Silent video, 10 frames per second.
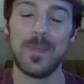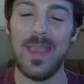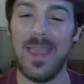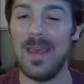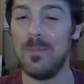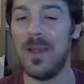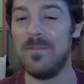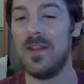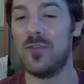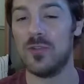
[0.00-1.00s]
and my
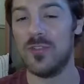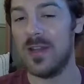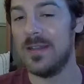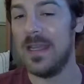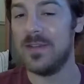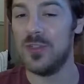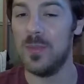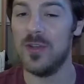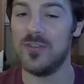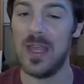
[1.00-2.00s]
Venusaur is just going to take too
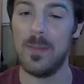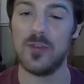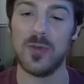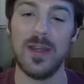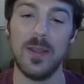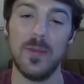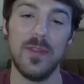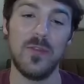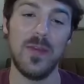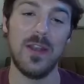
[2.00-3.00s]
much damage trying to get rid of
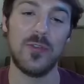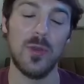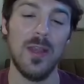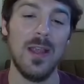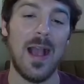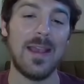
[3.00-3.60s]
this Venusaur.